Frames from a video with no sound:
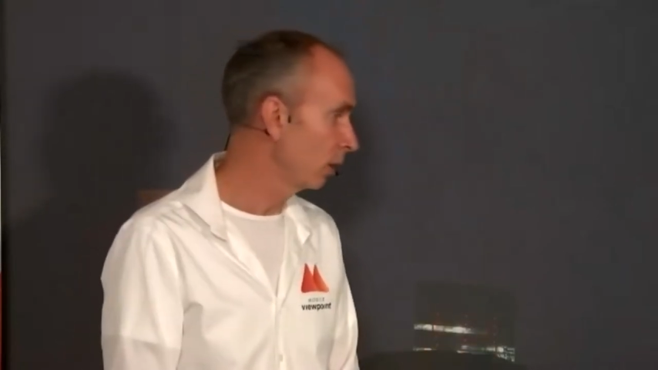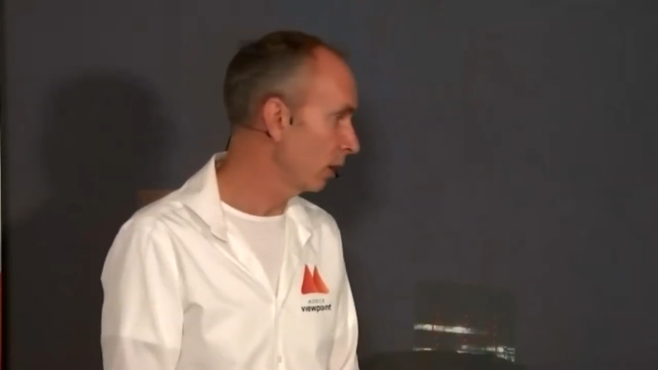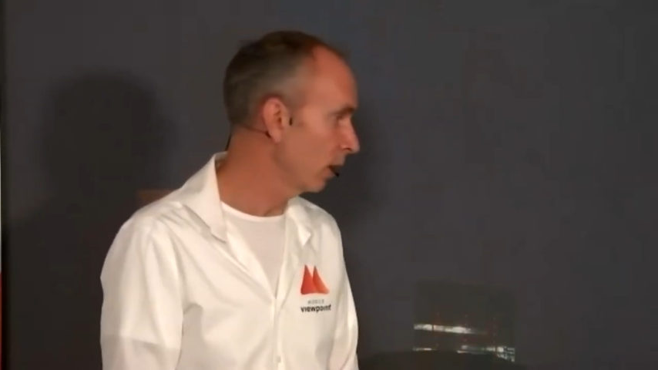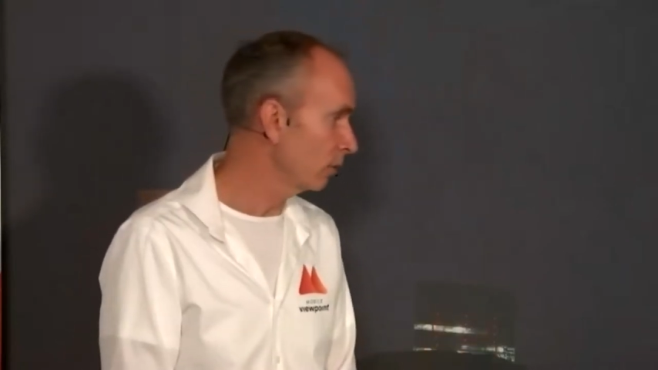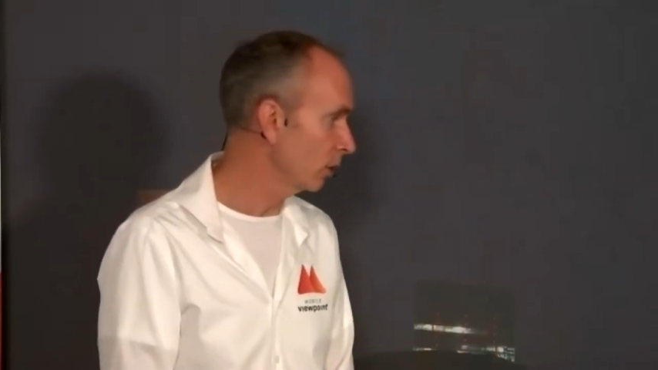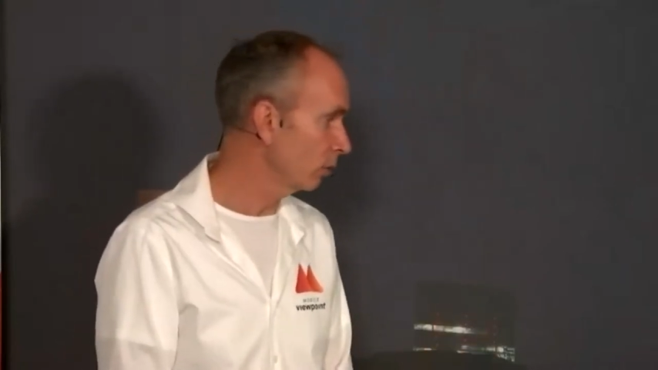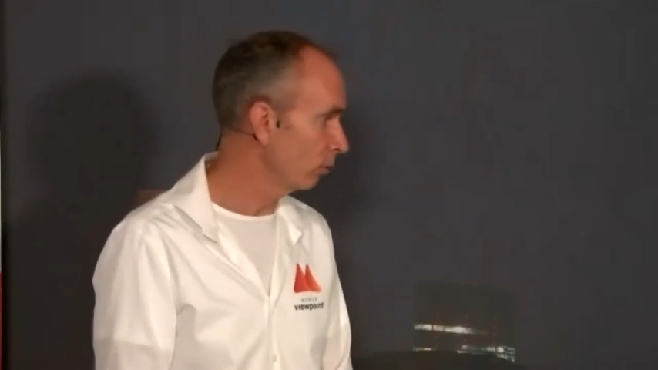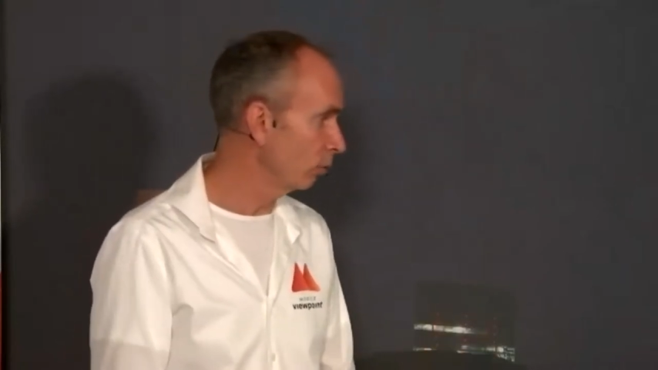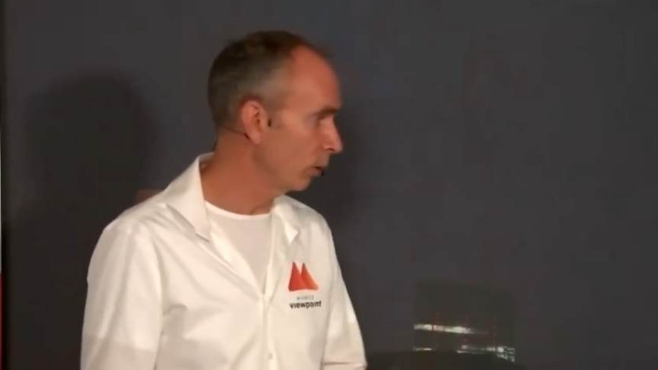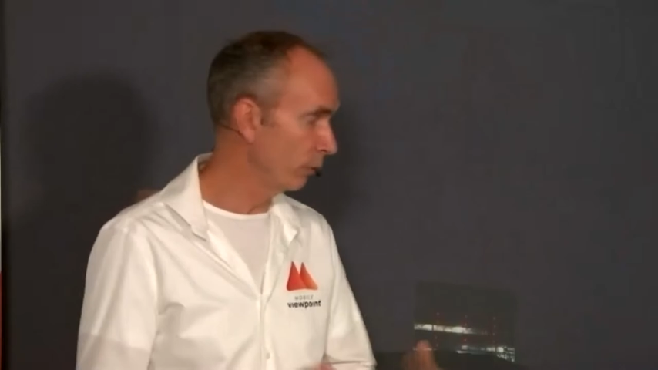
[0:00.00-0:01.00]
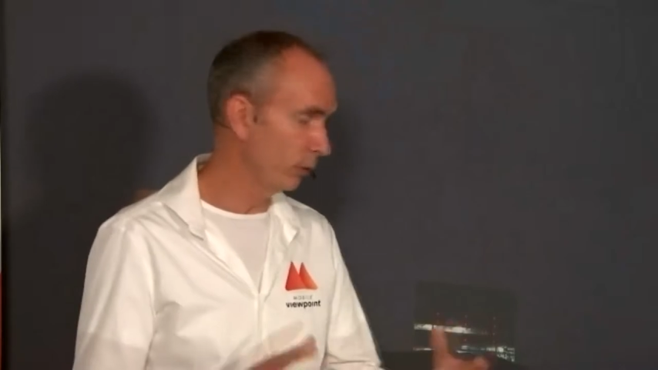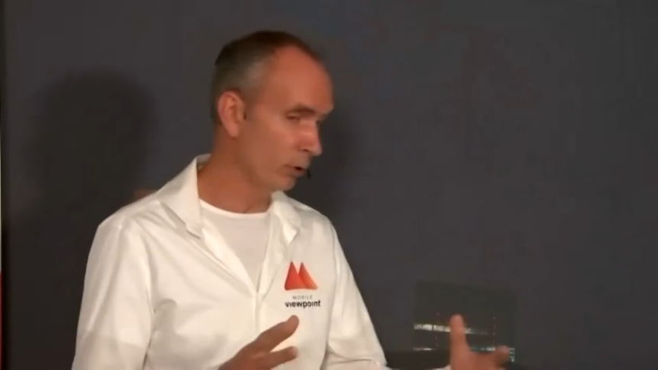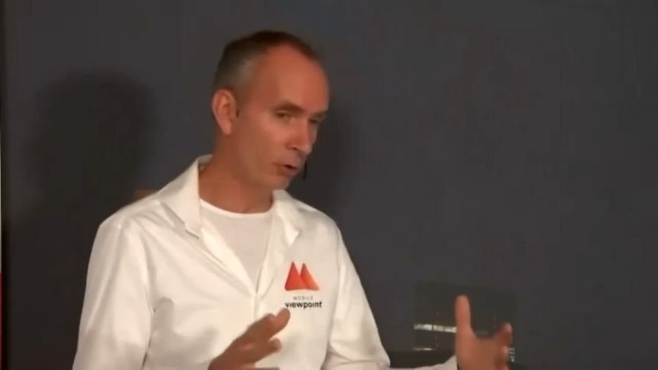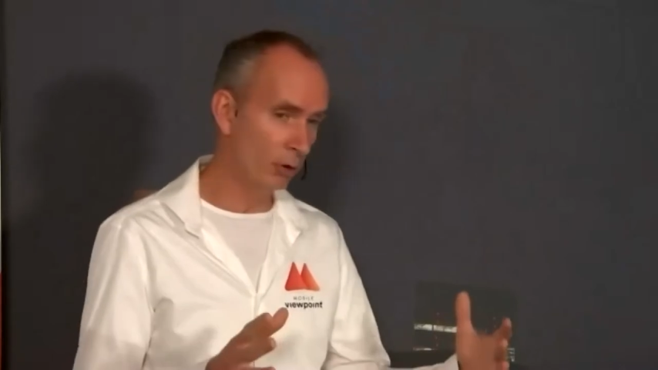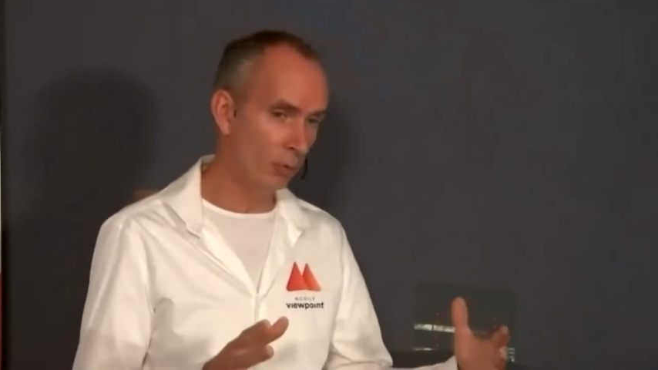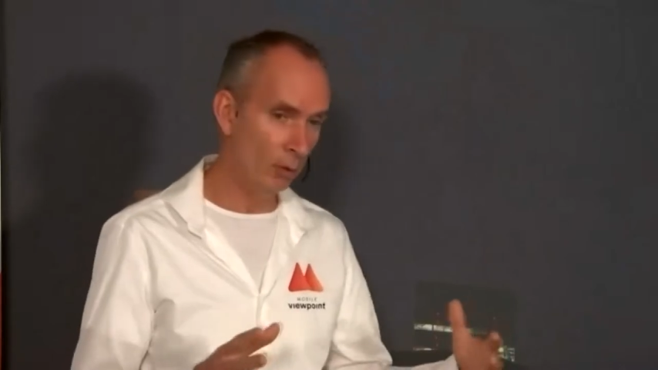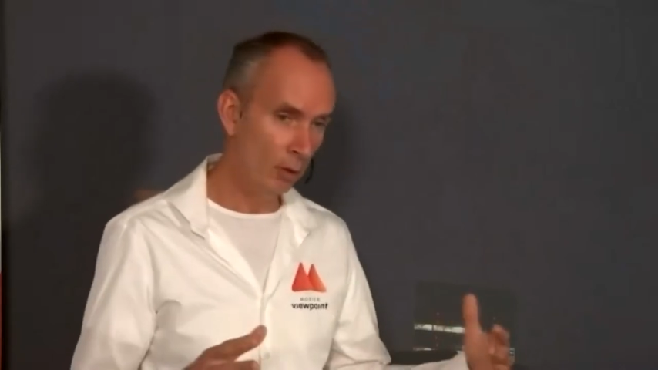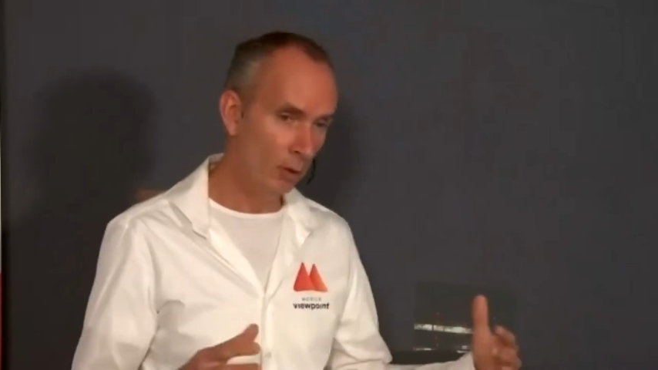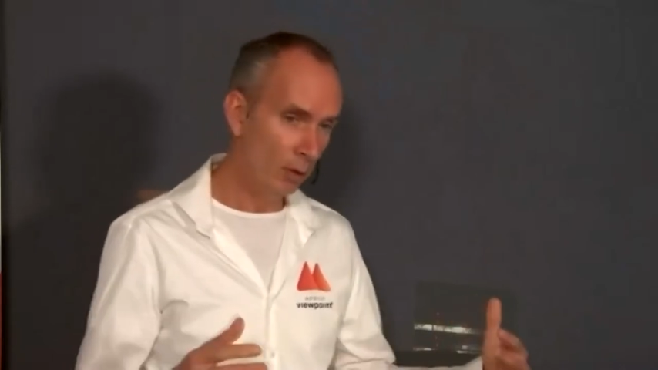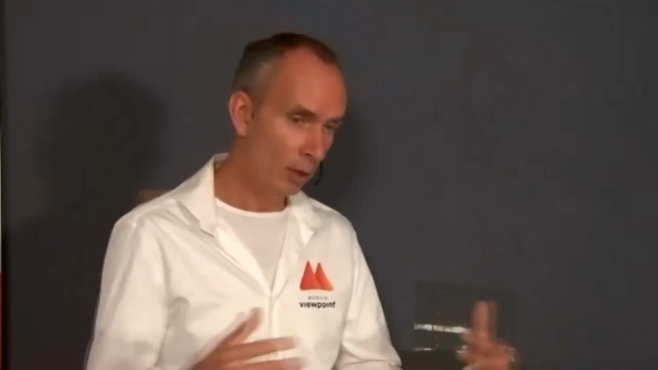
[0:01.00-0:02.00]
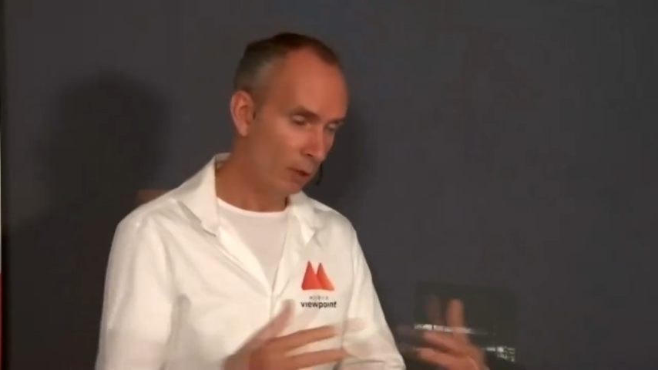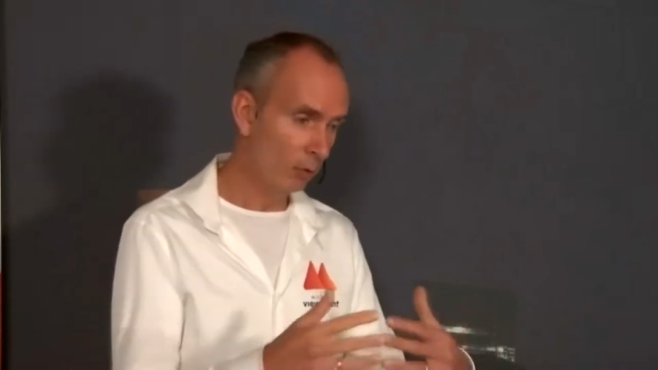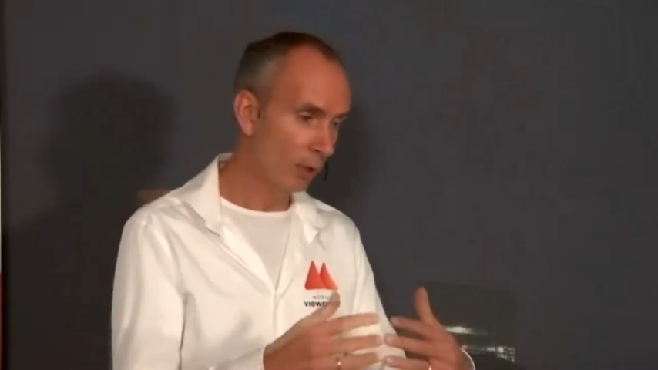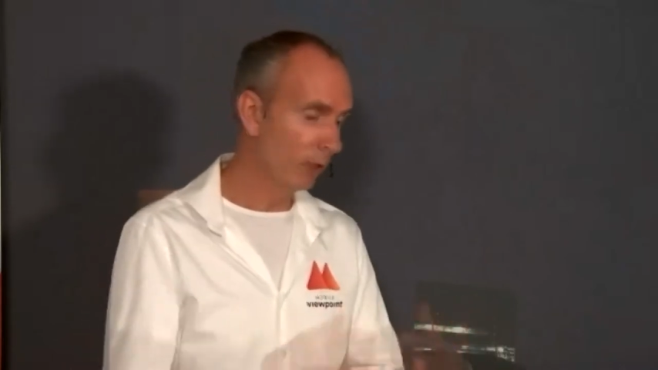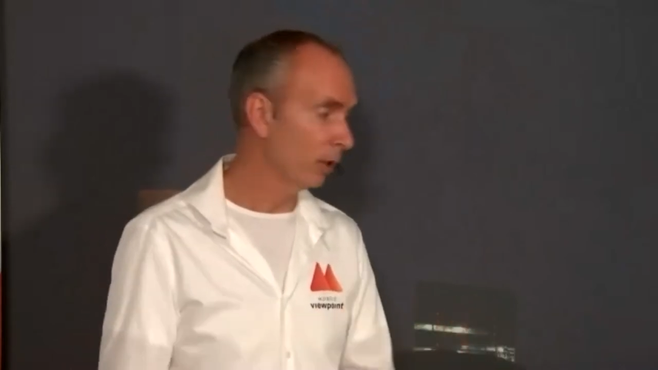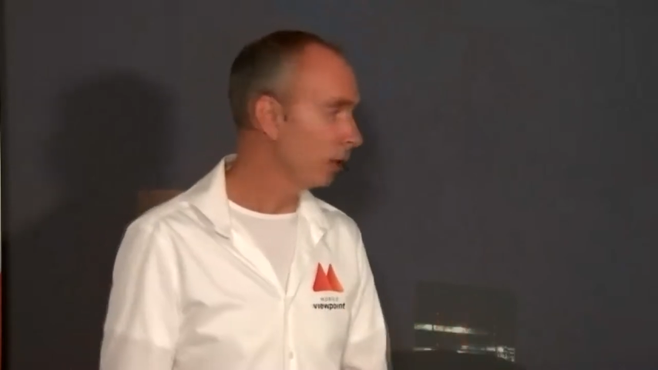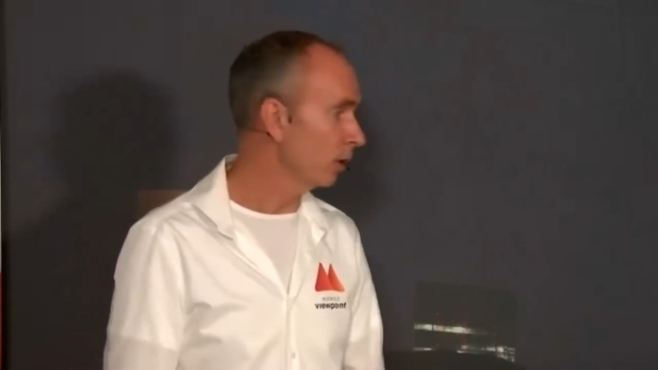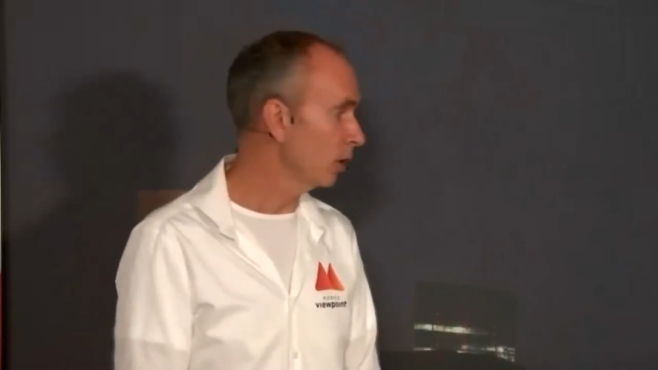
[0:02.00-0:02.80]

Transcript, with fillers: cloud system to buffer your stream to get it